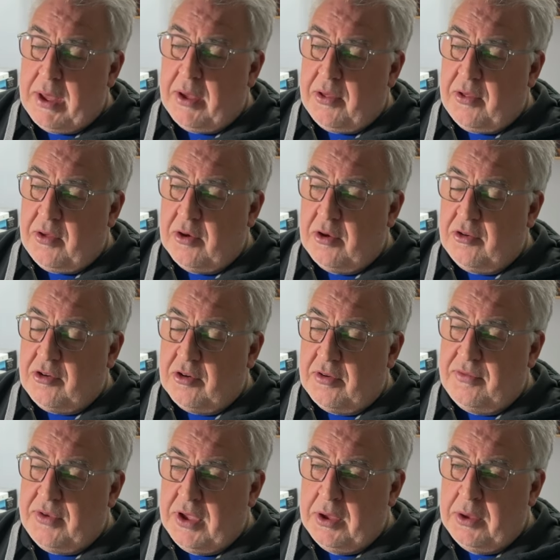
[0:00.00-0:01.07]
I search
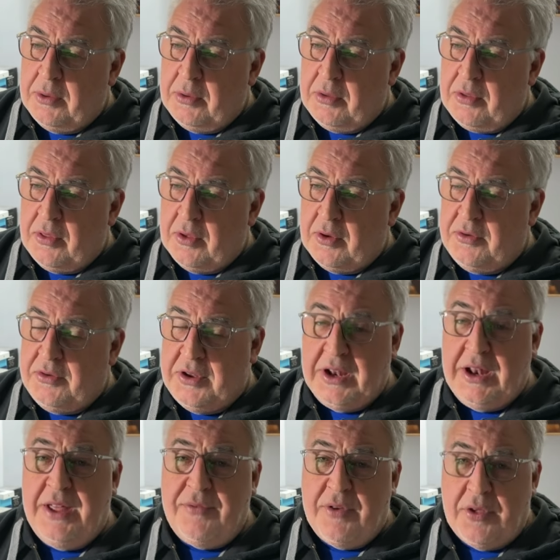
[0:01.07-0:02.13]
I've used that
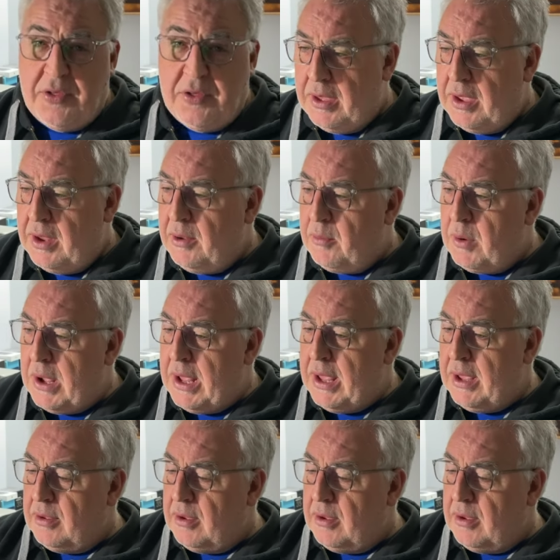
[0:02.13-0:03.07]
delivers in a way